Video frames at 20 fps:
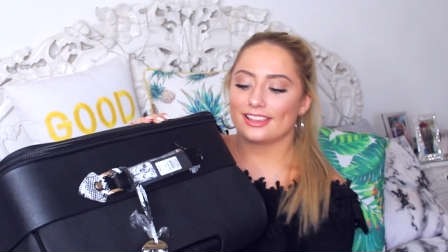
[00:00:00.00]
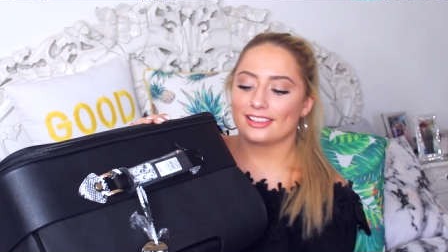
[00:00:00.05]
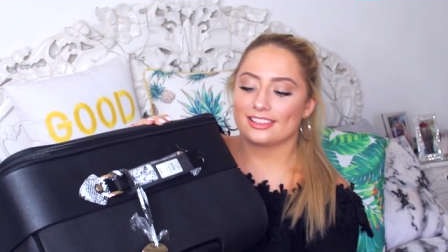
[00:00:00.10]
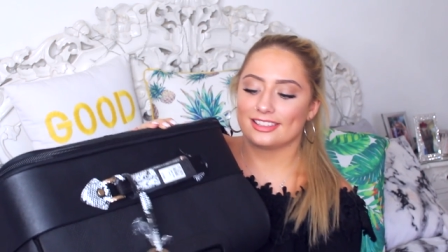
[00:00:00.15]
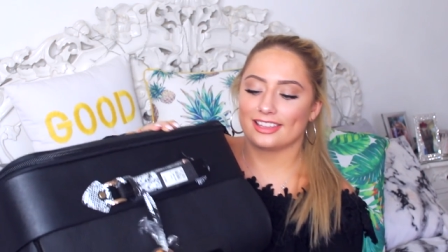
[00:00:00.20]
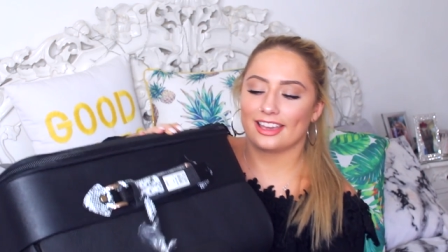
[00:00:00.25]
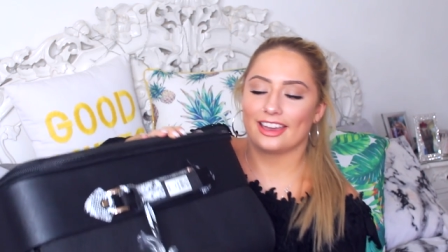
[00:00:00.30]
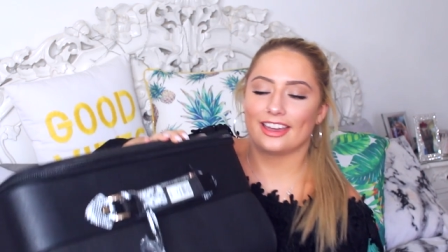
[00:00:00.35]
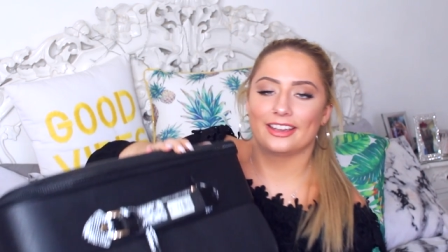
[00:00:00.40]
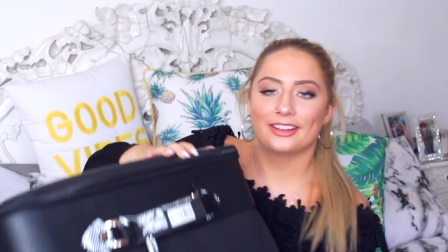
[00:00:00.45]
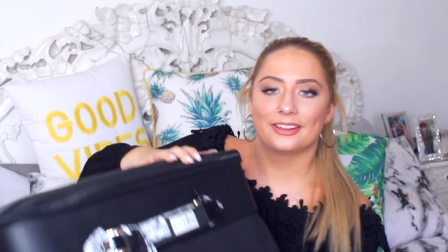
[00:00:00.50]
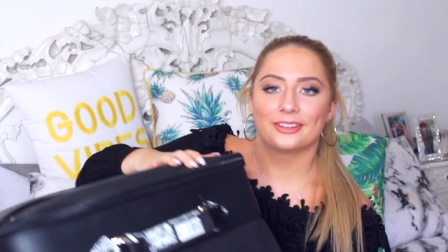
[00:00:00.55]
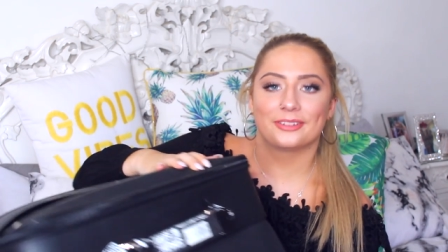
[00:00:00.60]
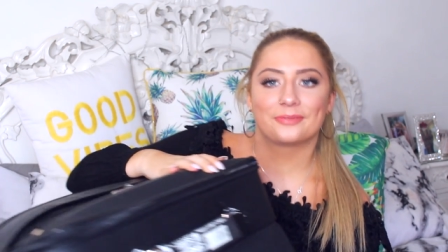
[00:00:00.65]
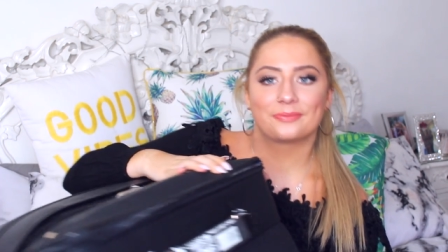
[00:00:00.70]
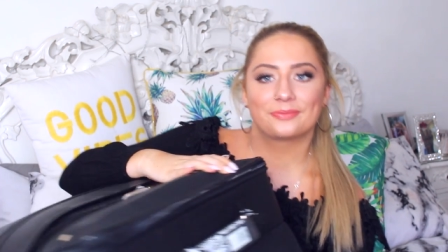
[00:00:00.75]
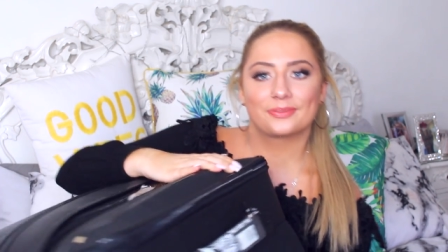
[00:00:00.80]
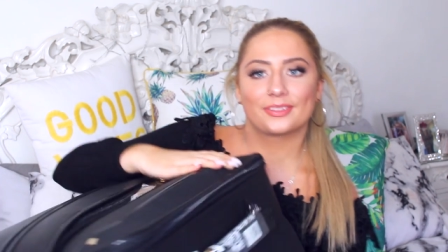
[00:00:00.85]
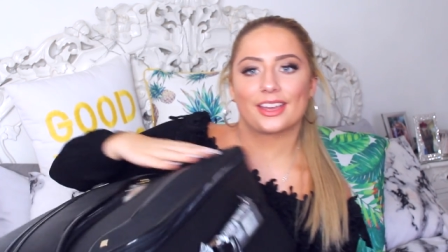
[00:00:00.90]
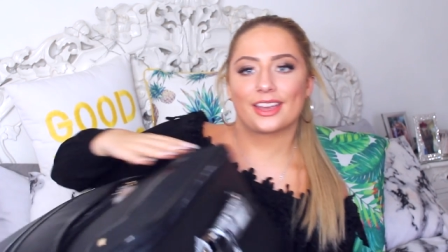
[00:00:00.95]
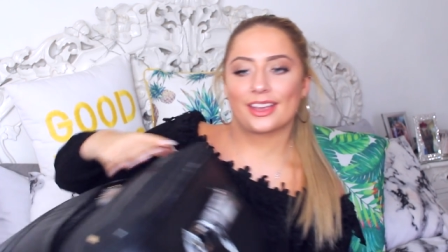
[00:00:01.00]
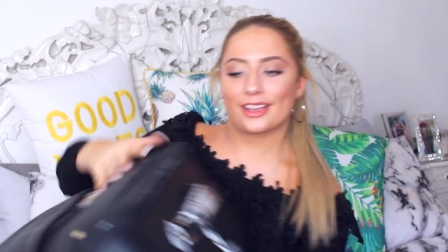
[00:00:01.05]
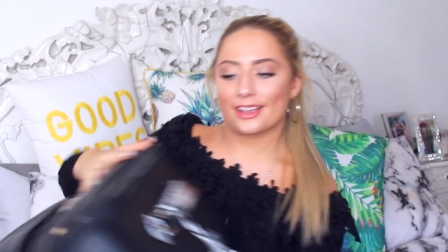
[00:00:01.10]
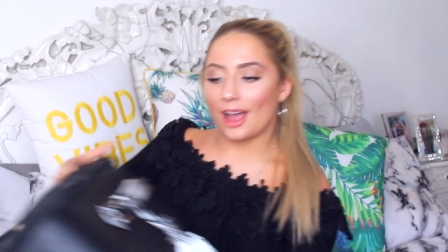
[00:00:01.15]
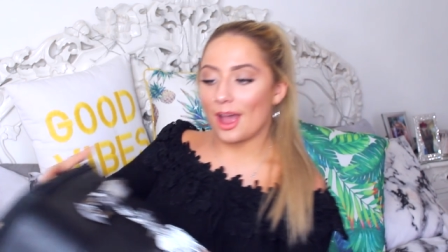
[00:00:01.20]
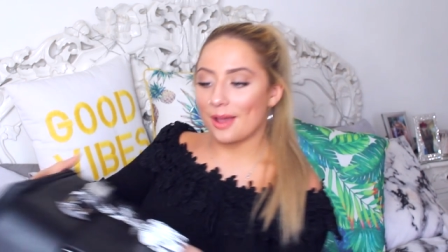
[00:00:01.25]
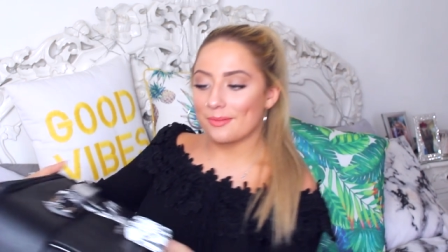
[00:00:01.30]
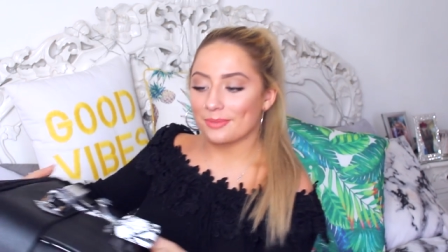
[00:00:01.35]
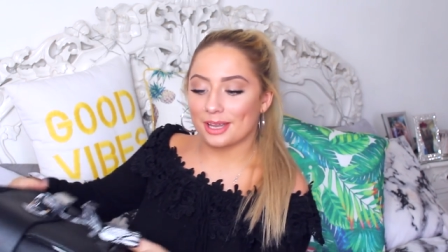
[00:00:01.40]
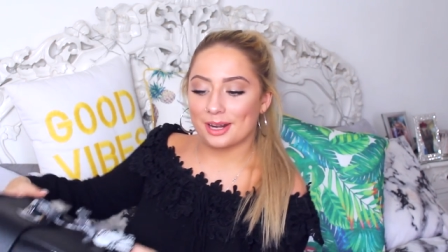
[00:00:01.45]
So
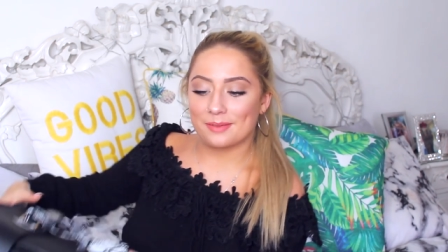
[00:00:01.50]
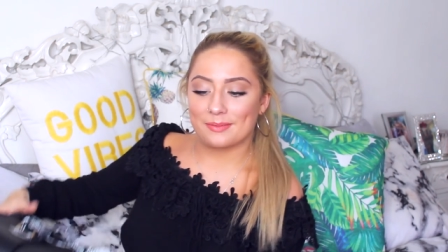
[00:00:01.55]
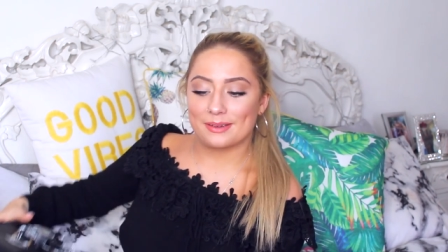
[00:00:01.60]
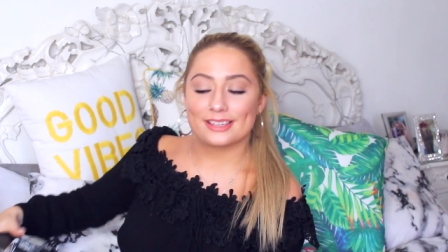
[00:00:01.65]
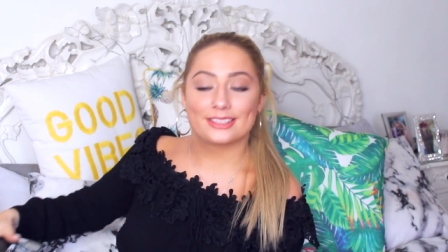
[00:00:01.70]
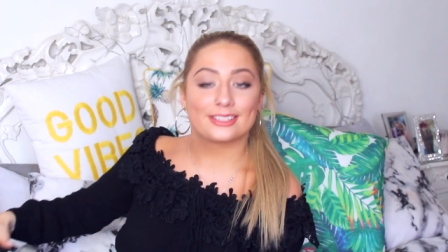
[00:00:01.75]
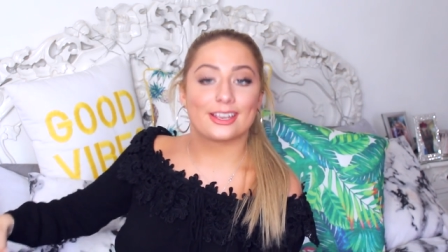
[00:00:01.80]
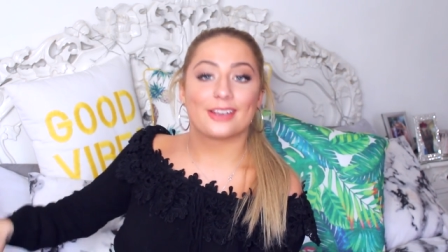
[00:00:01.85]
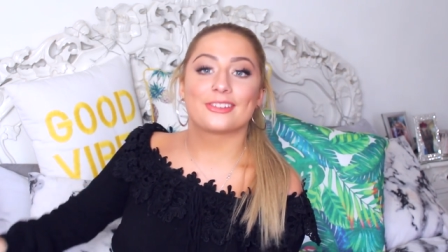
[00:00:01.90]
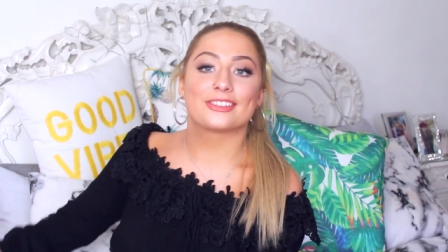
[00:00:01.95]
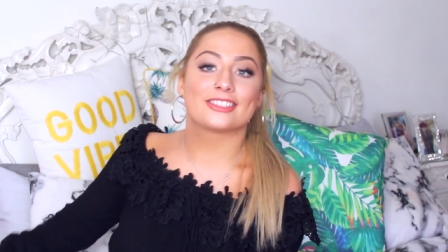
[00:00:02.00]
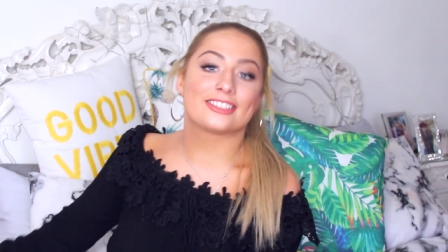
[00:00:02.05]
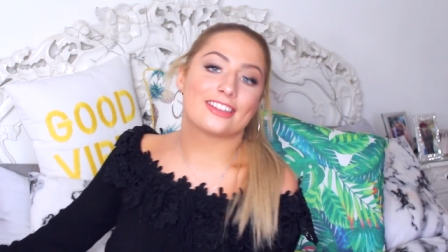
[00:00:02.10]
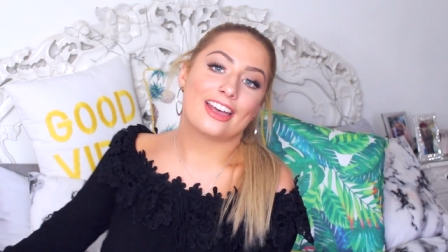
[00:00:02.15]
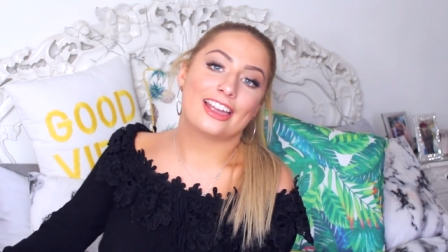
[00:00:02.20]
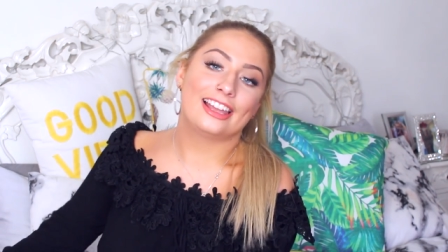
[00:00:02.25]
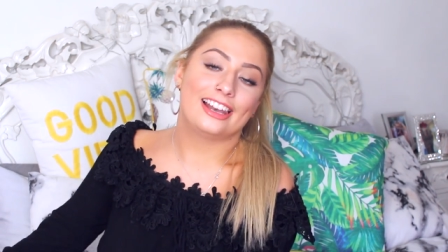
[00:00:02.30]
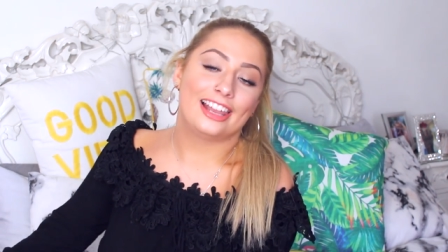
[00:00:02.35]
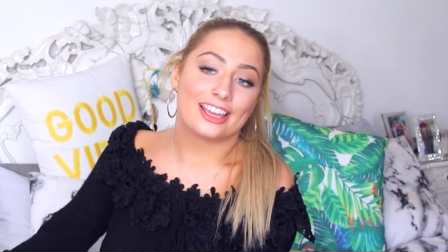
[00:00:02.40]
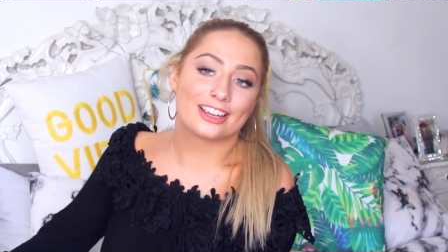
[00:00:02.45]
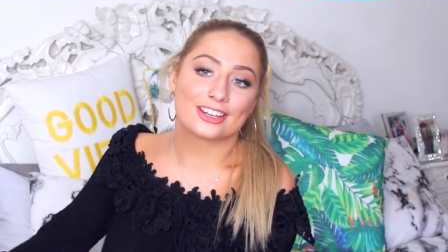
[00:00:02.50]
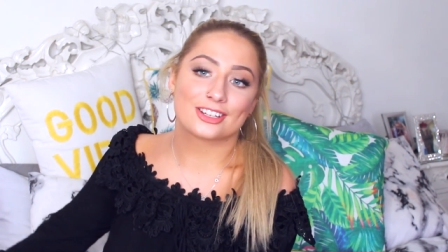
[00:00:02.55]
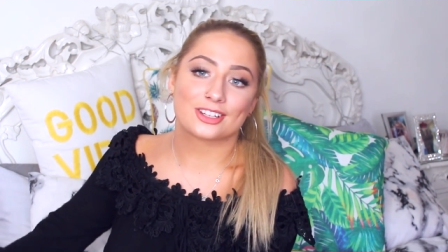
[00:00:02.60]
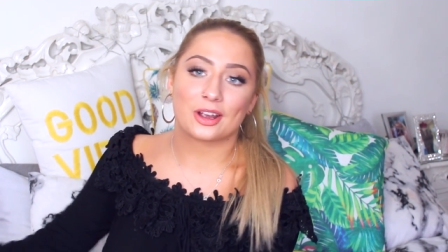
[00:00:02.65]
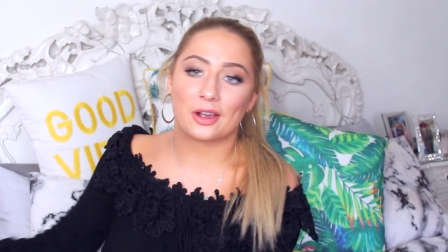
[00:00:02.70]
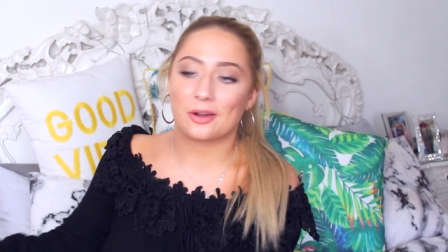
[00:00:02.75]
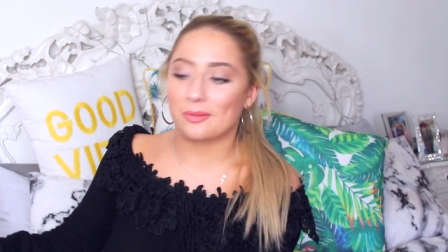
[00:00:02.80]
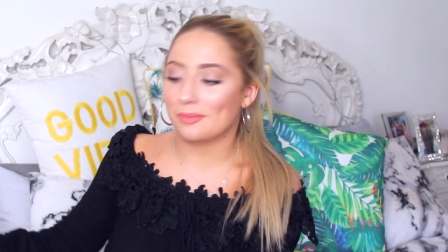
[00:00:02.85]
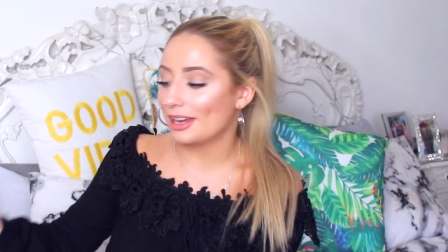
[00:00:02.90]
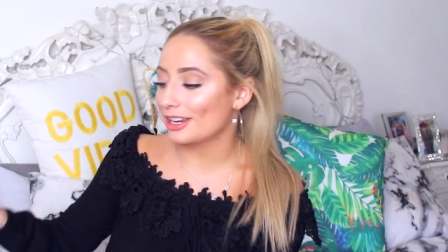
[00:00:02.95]
I'm gonna be so stylish
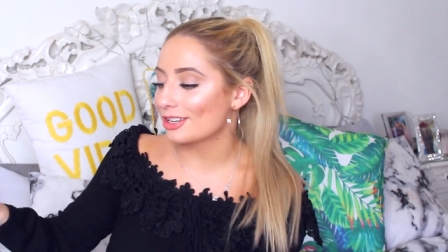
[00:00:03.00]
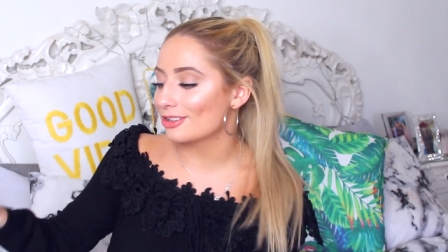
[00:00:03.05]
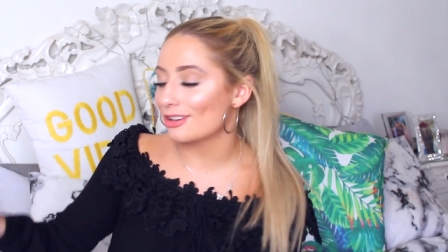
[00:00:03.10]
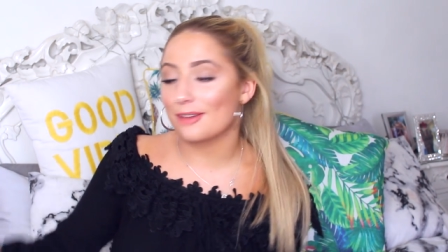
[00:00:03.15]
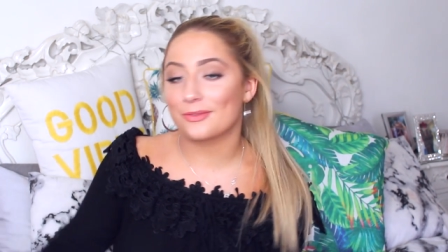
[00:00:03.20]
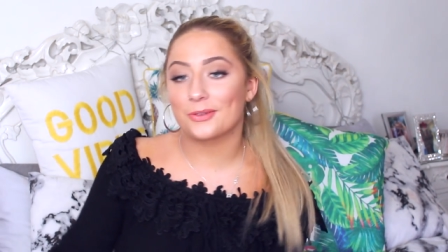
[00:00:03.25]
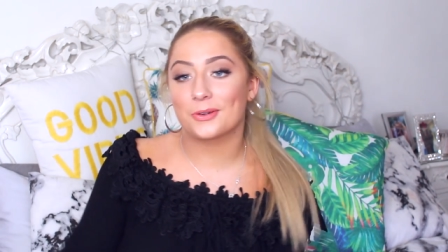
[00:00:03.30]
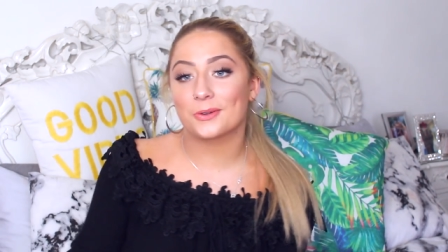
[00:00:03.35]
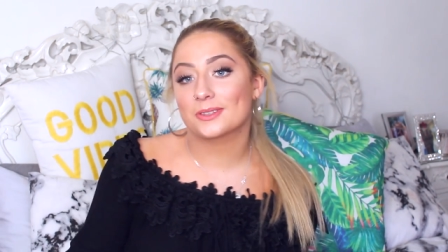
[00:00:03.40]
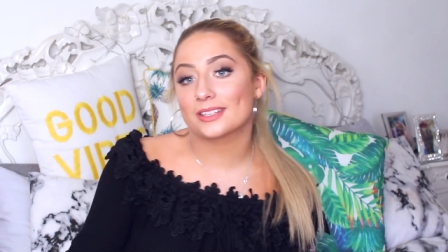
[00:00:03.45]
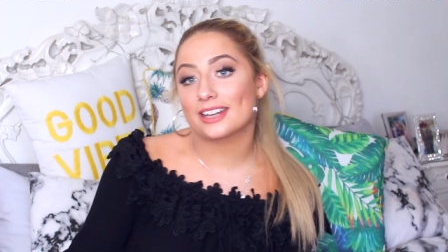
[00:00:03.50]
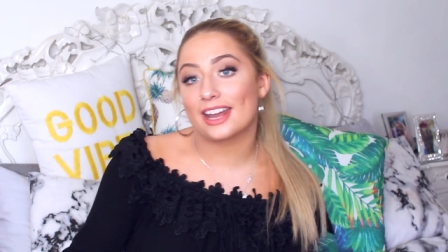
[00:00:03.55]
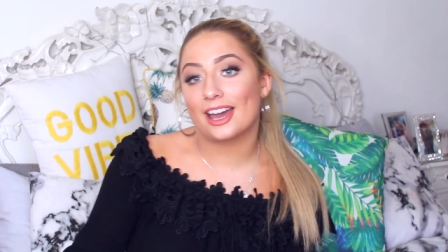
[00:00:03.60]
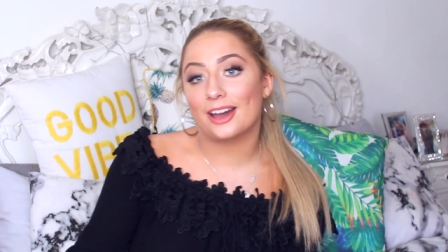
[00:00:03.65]
on my travels